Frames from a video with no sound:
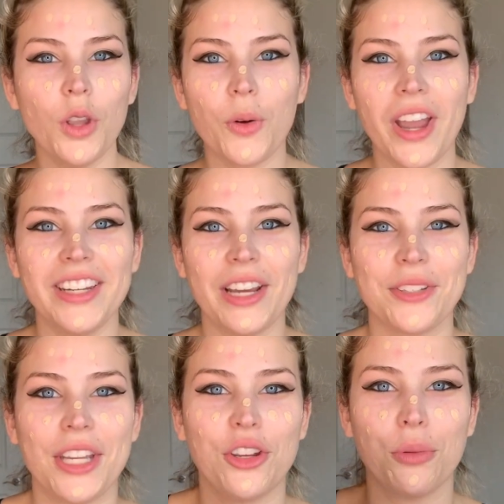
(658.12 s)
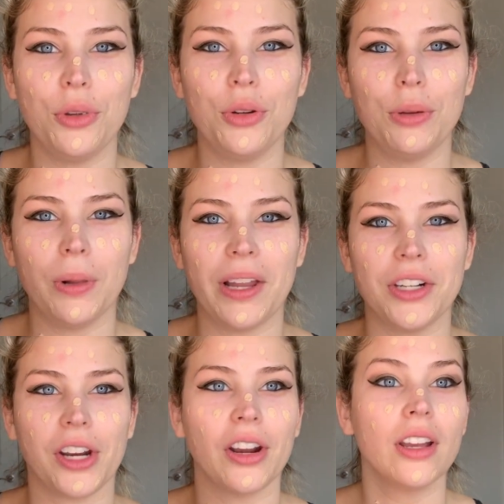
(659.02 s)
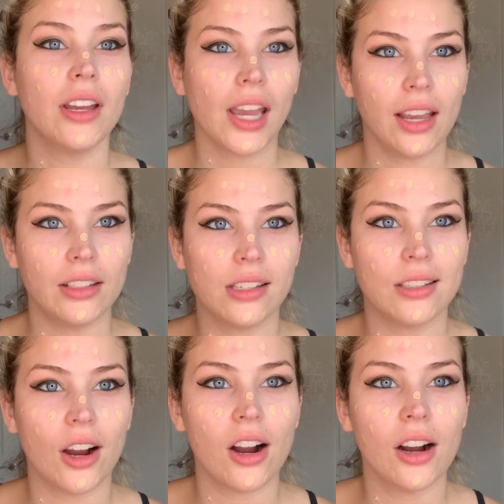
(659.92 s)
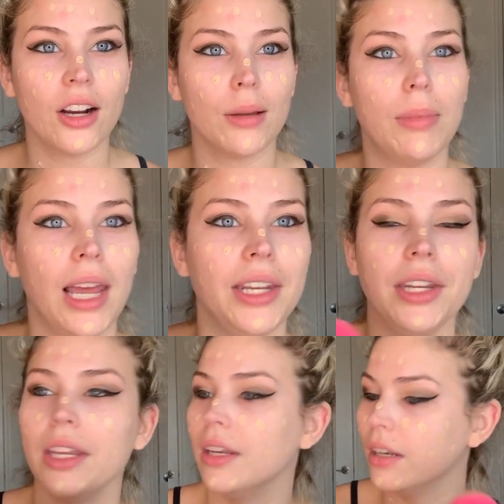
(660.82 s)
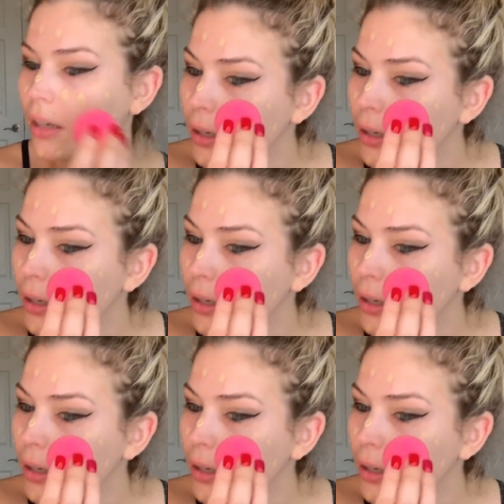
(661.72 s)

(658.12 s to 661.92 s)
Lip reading: Okay, now take your beauty blender and start a blending.